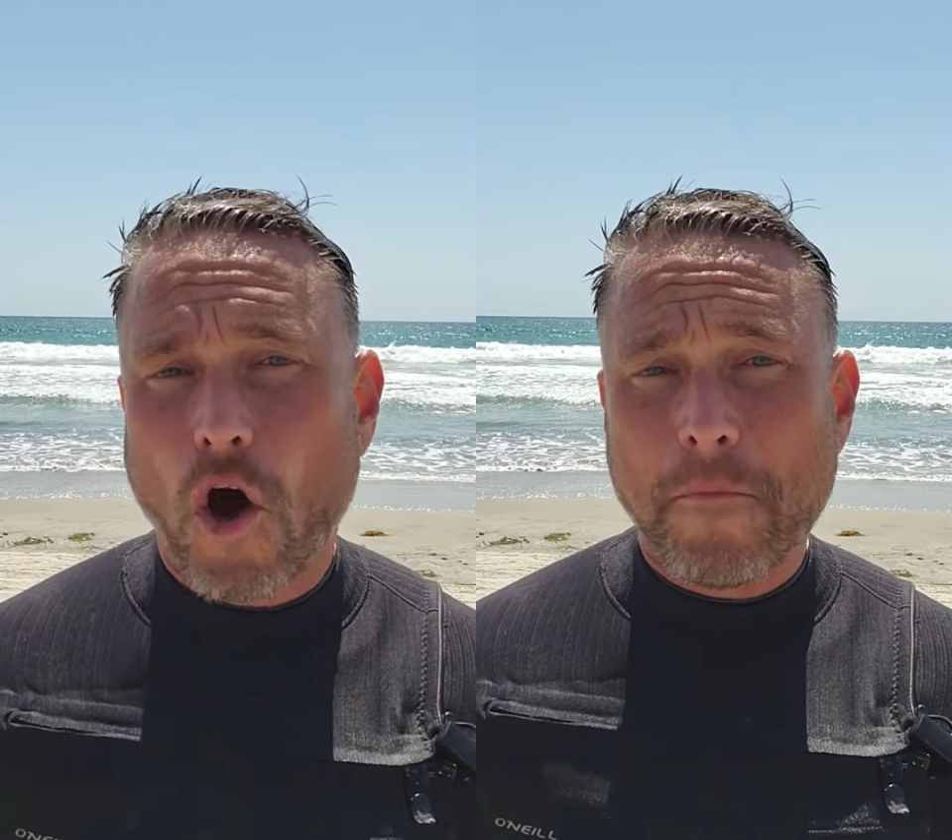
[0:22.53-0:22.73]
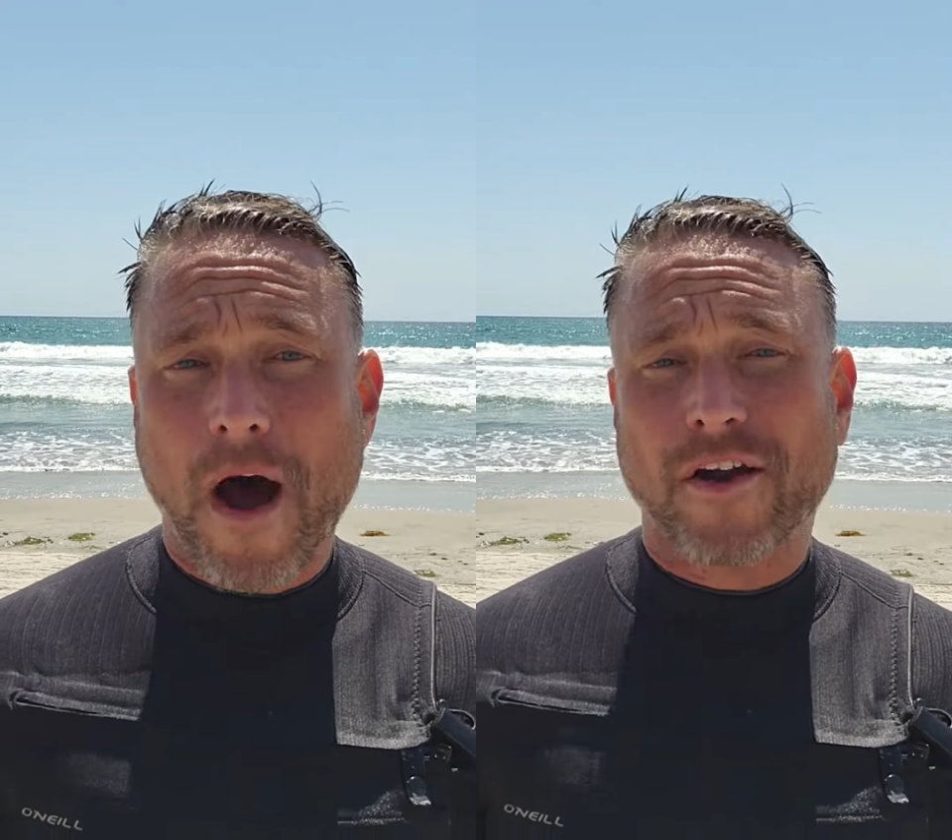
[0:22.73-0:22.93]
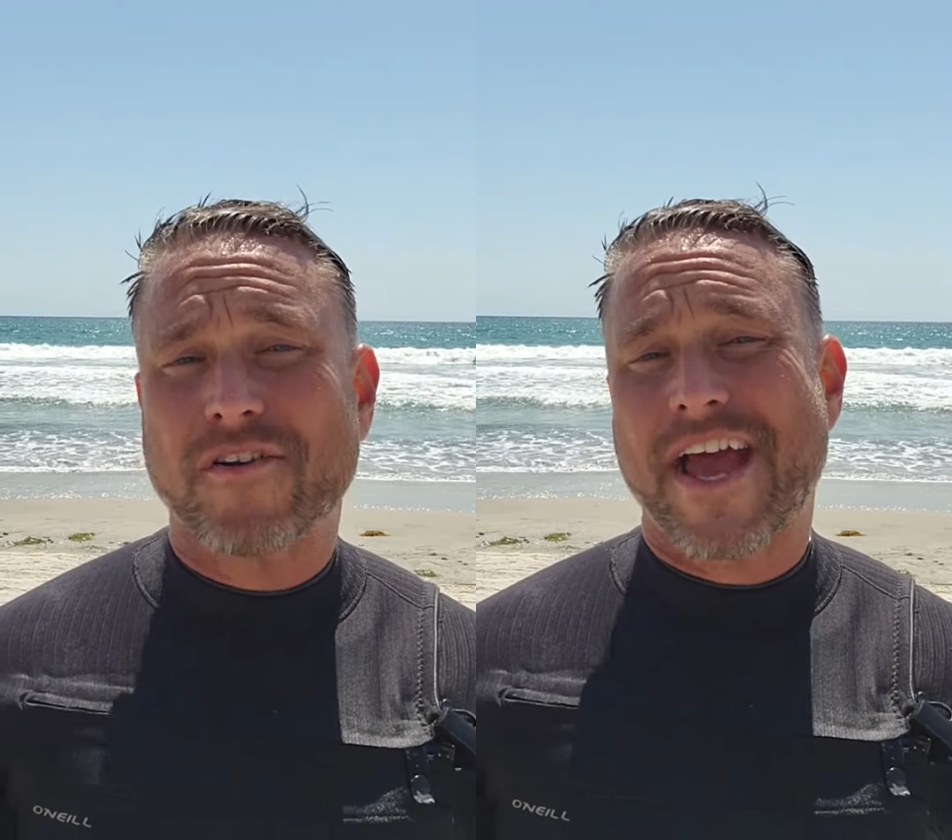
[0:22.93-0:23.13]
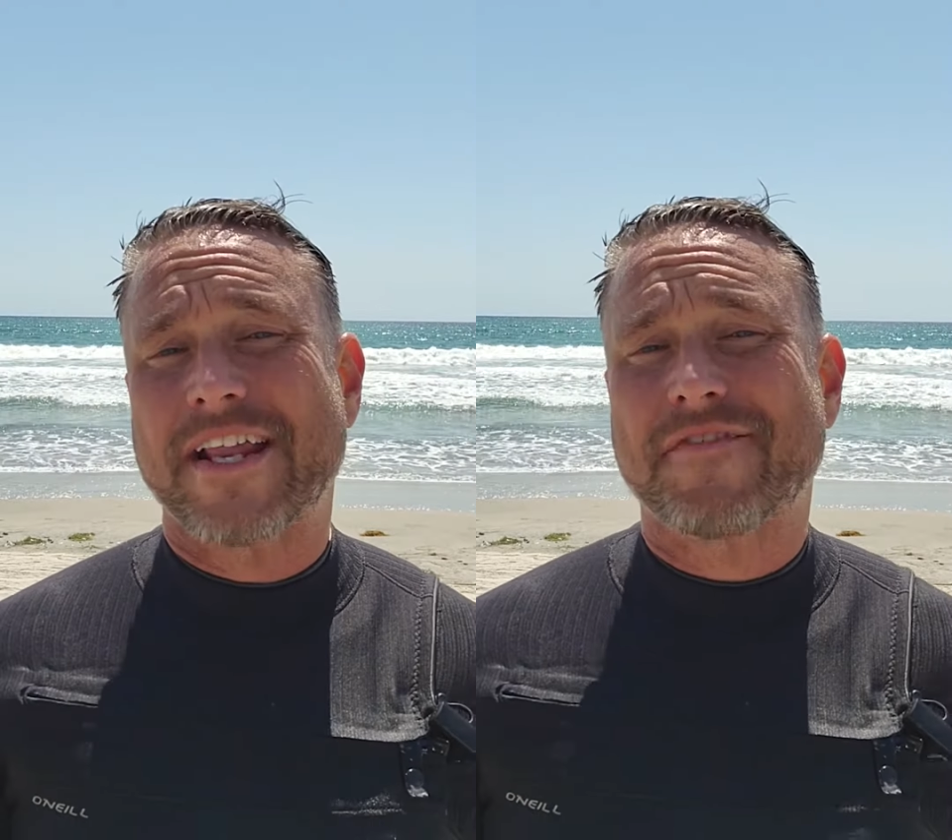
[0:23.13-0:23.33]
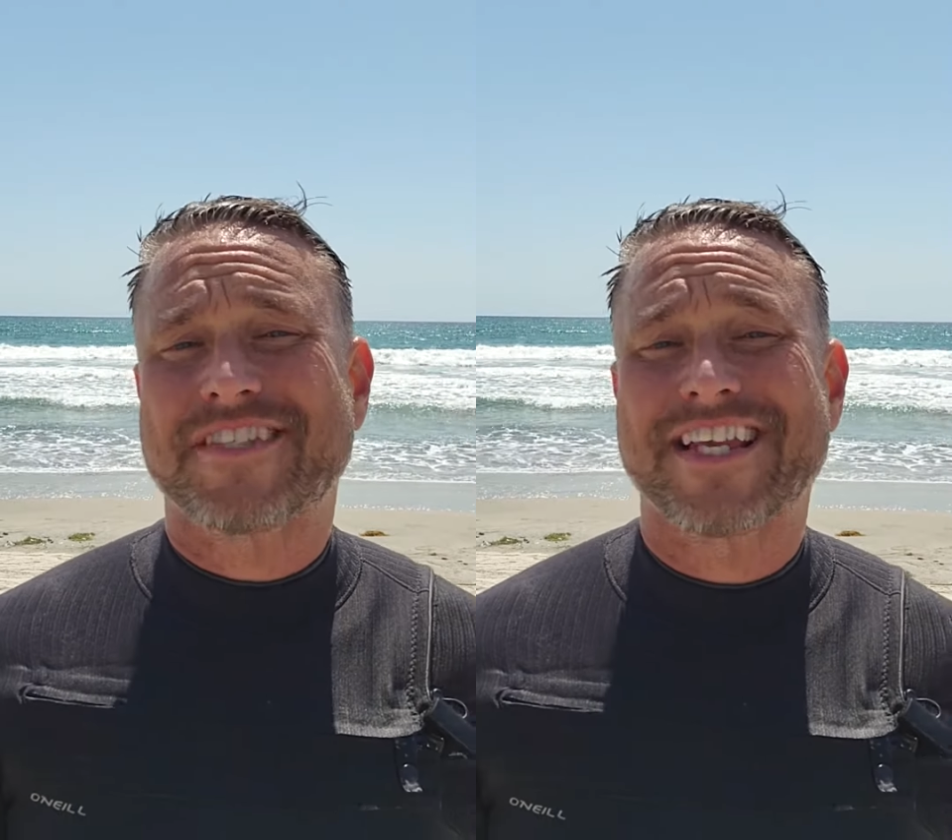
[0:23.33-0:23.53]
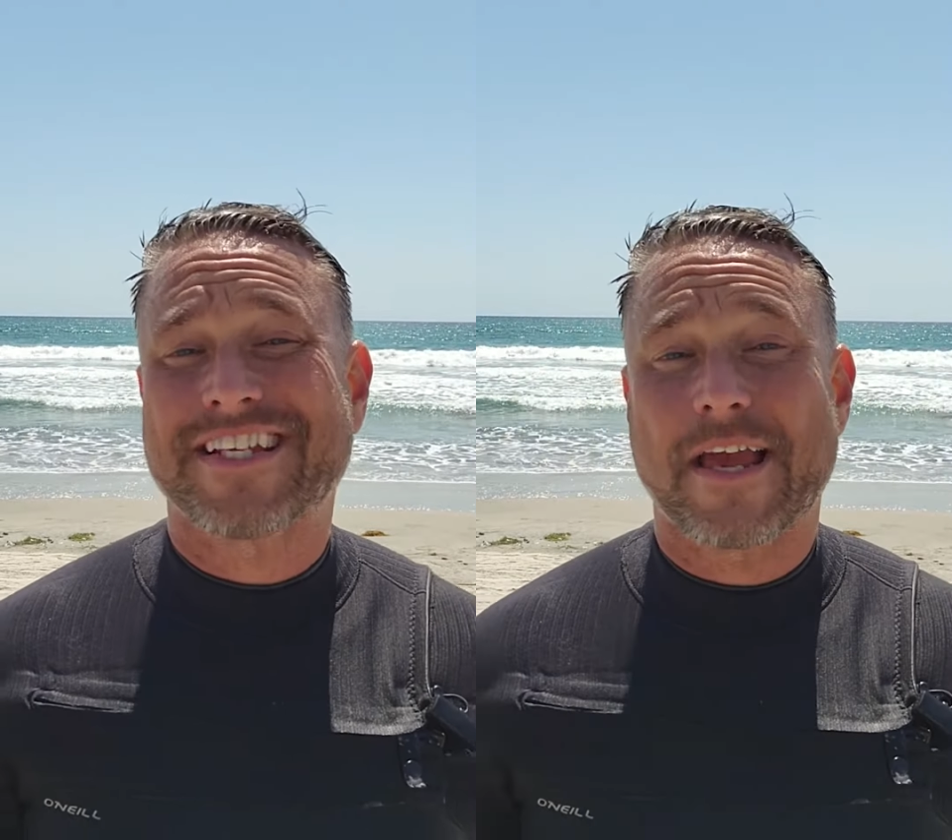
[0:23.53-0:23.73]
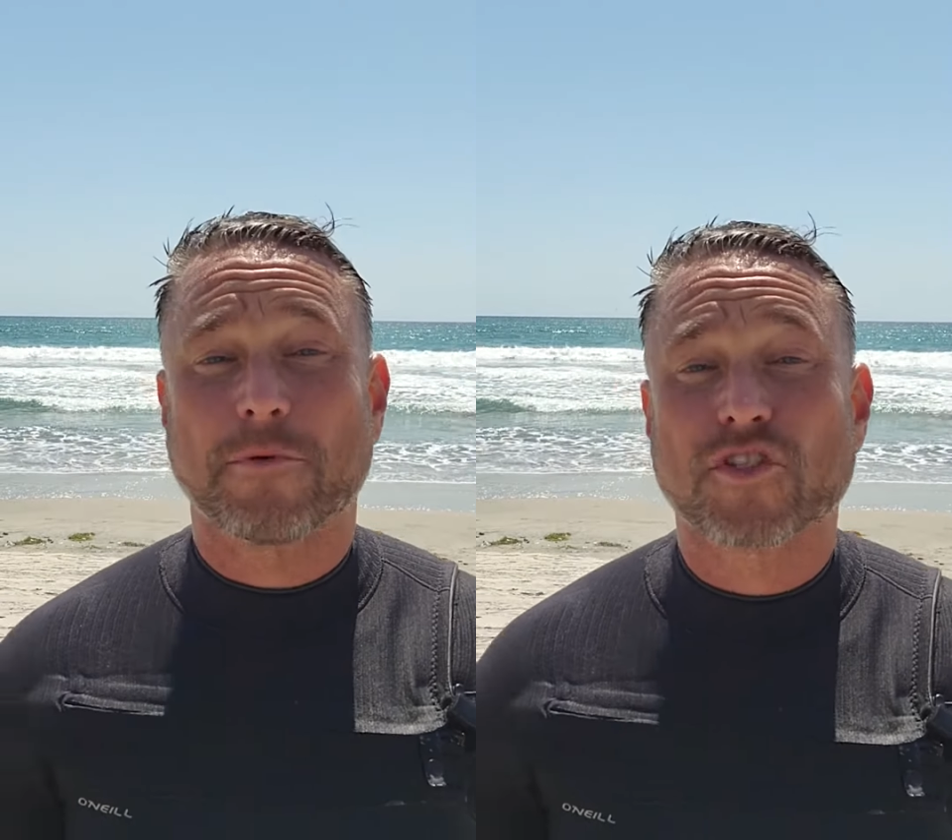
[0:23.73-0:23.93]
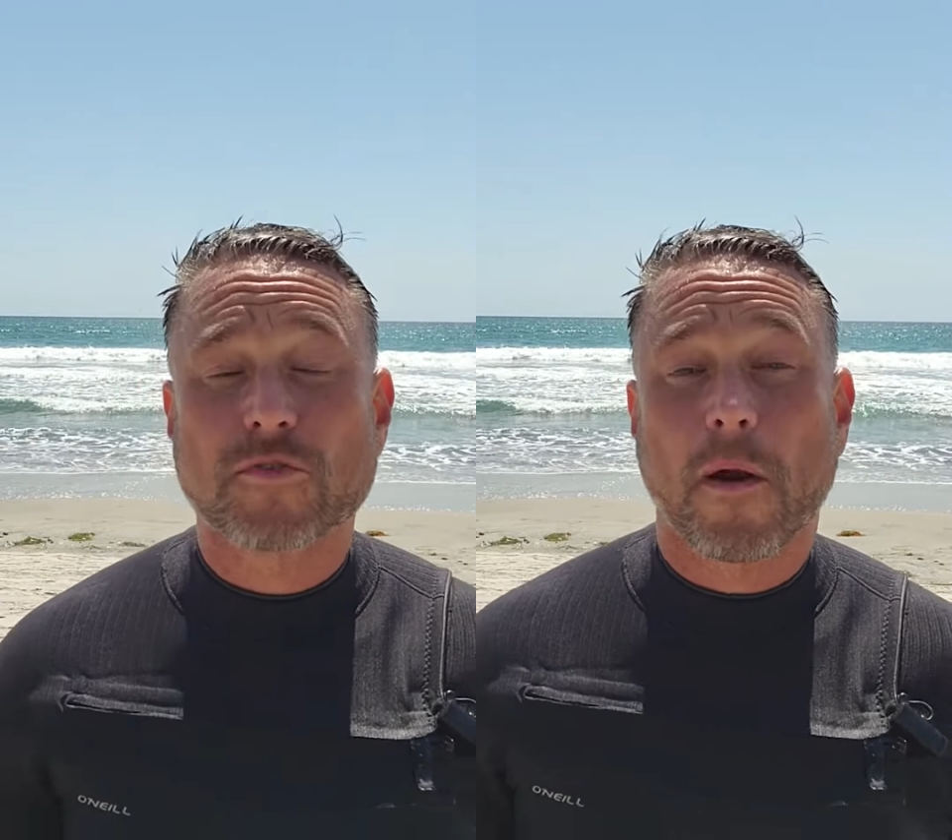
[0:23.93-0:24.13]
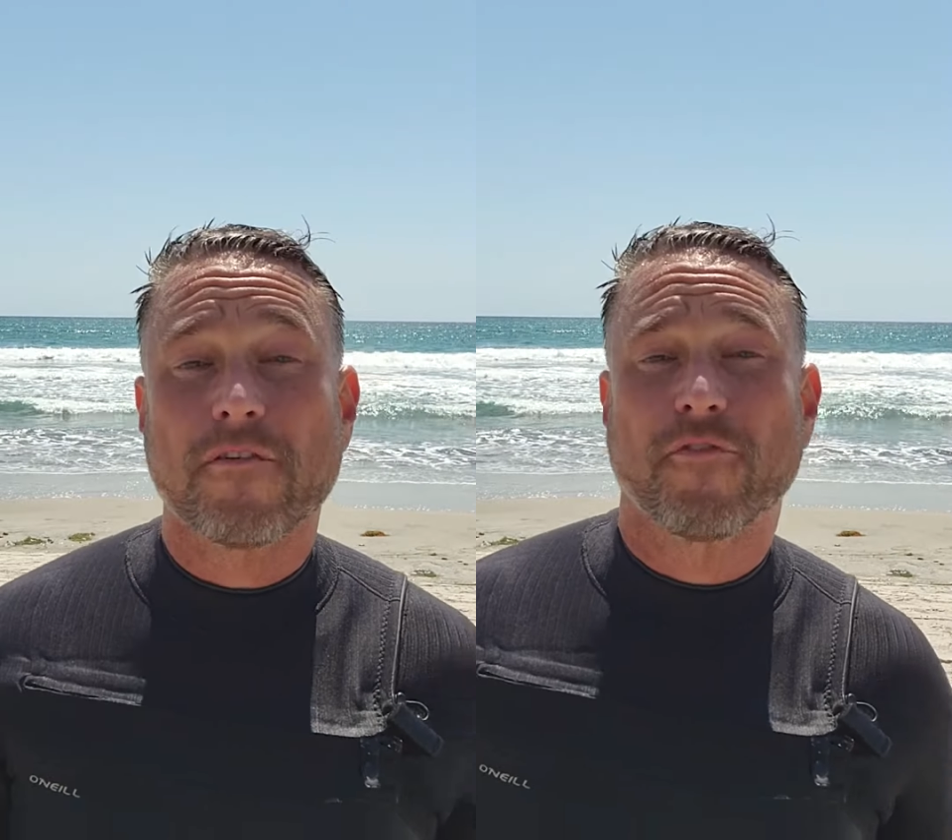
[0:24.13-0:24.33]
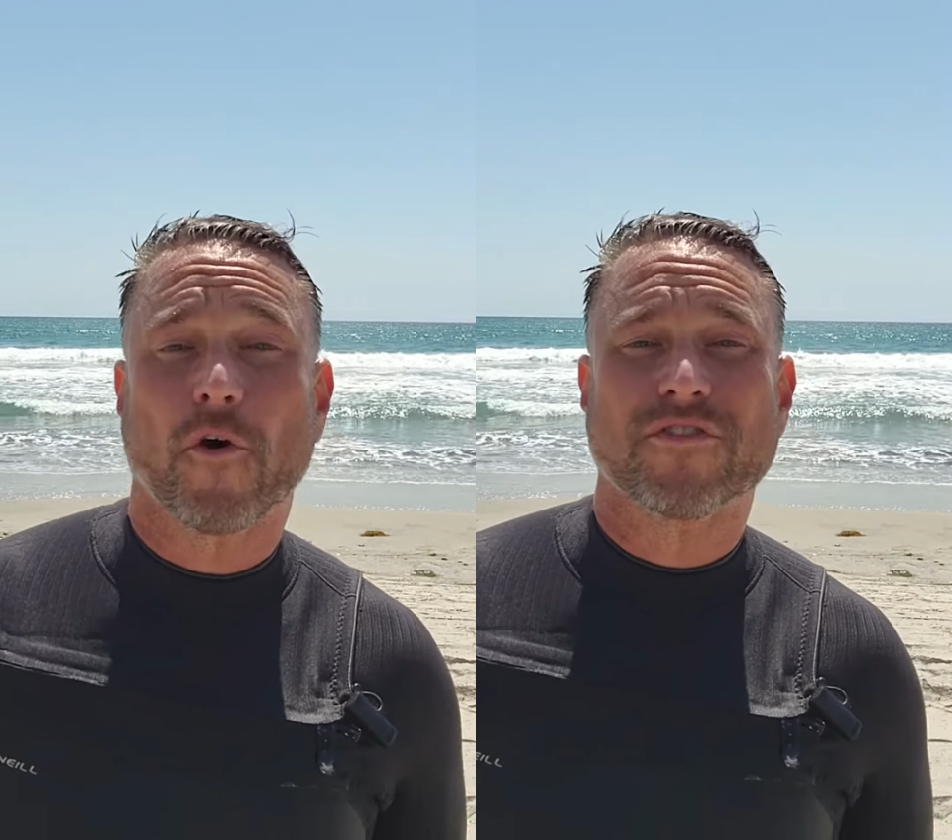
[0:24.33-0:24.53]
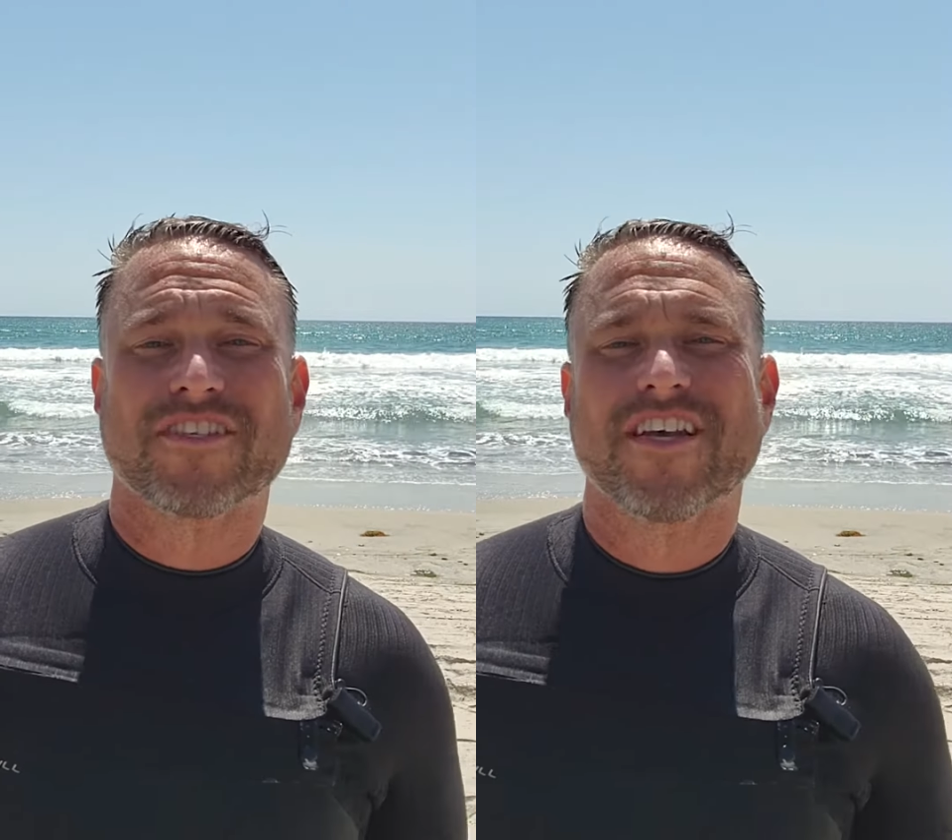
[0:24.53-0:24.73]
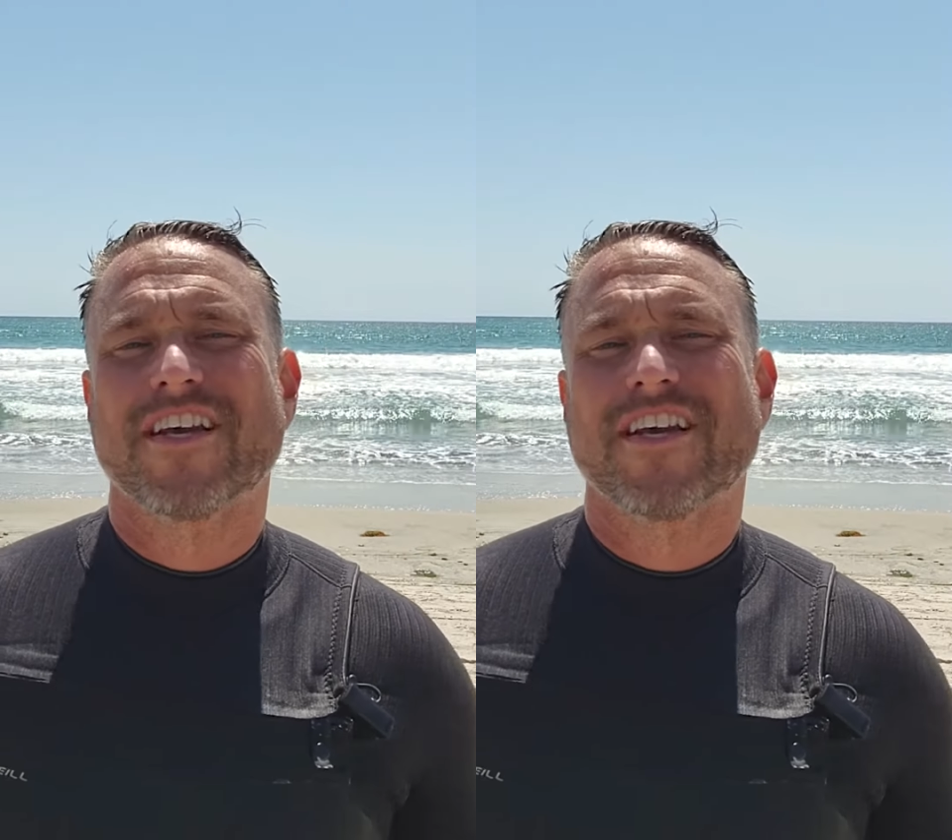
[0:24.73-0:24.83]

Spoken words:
modern NFC-enabled smartphones,